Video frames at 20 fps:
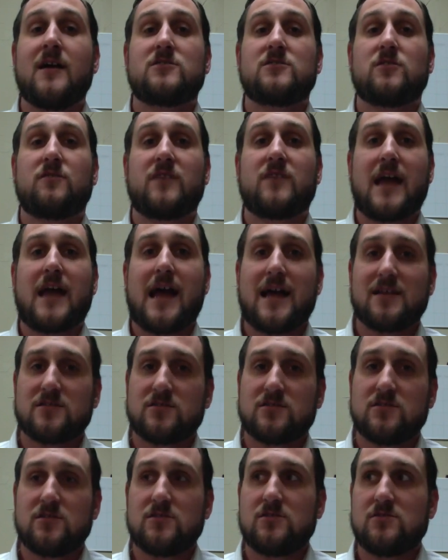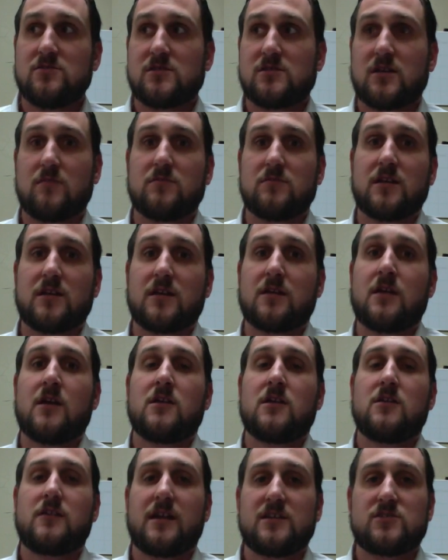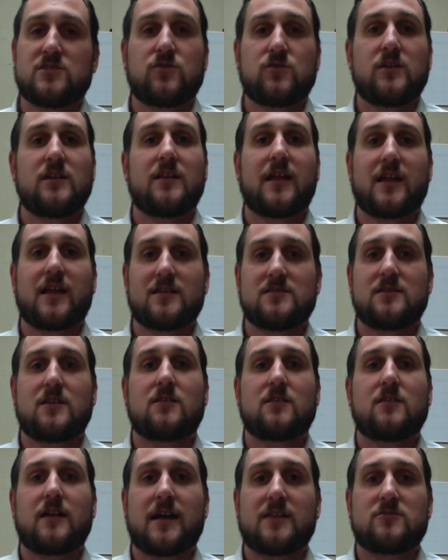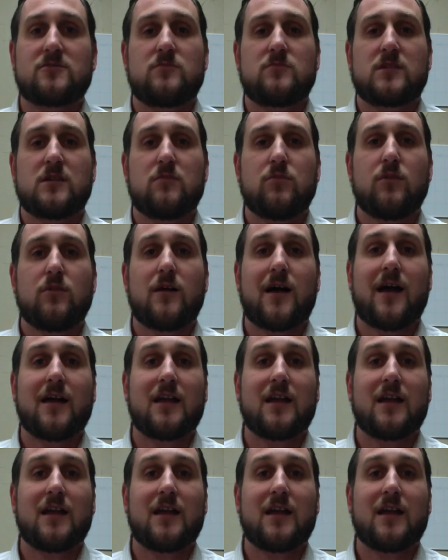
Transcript: So if they ask you to do something, you got to treat it like it's their classroom and comply.